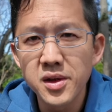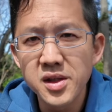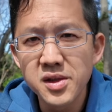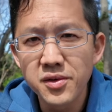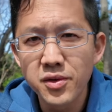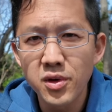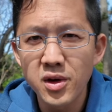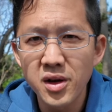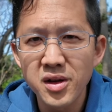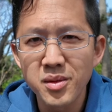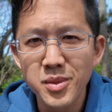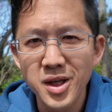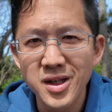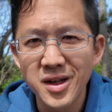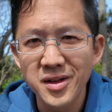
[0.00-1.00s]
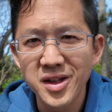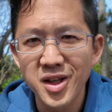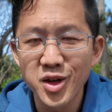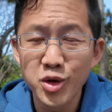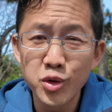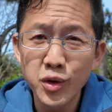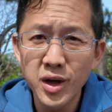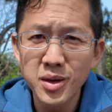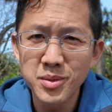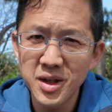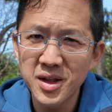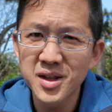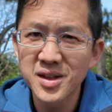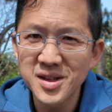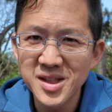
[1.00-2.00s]
is for all the men out there who want to
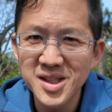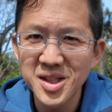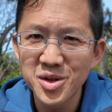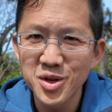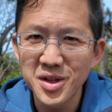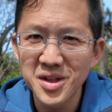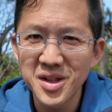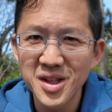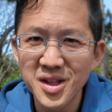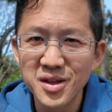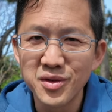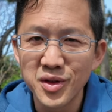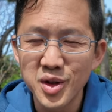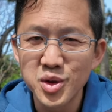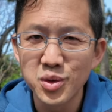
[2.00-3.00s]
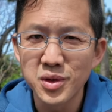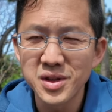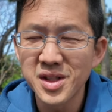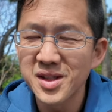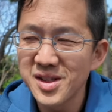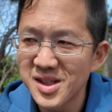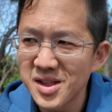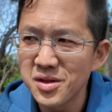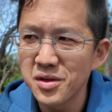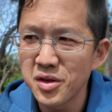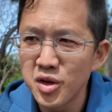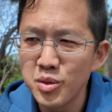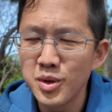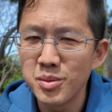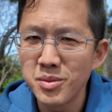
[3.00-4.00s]
be considerate individuals, considerate
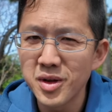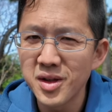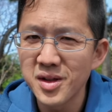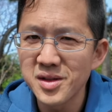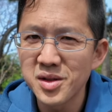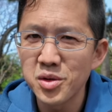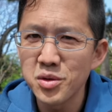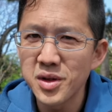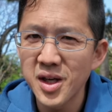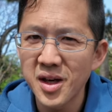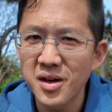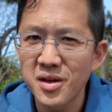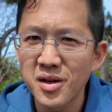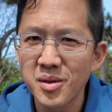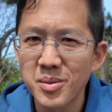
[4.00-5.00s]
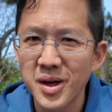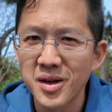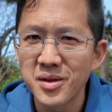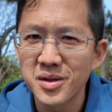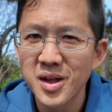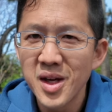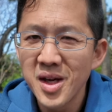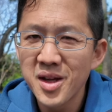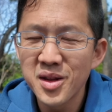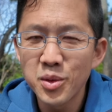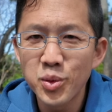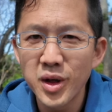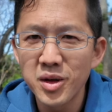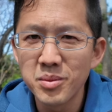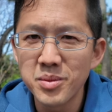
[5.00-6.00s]
human beings who care about the
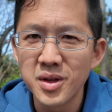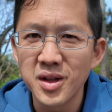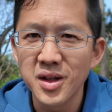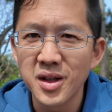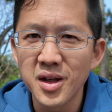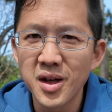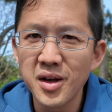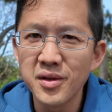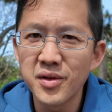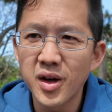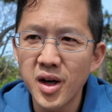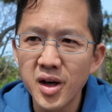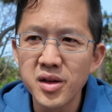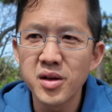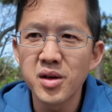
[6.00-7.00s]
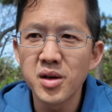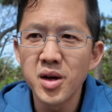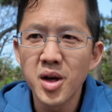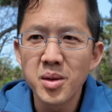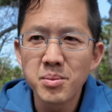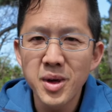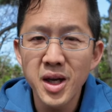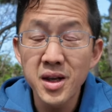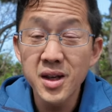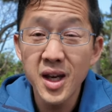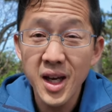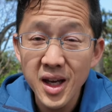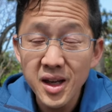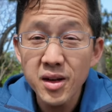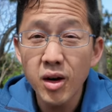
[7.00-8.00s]
well-being of other men
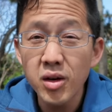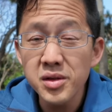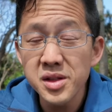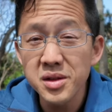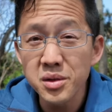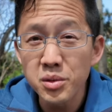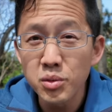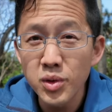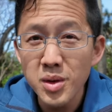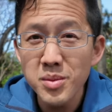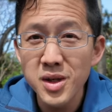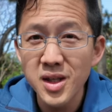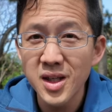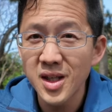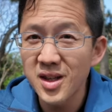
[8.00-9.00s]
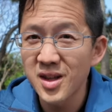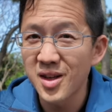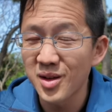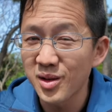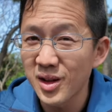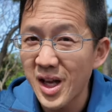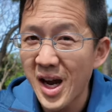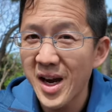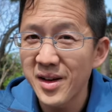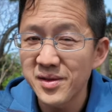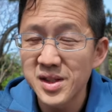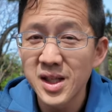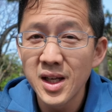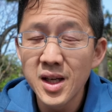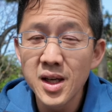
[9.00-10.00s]
and also women in their
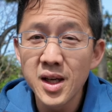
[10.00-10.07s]
lives.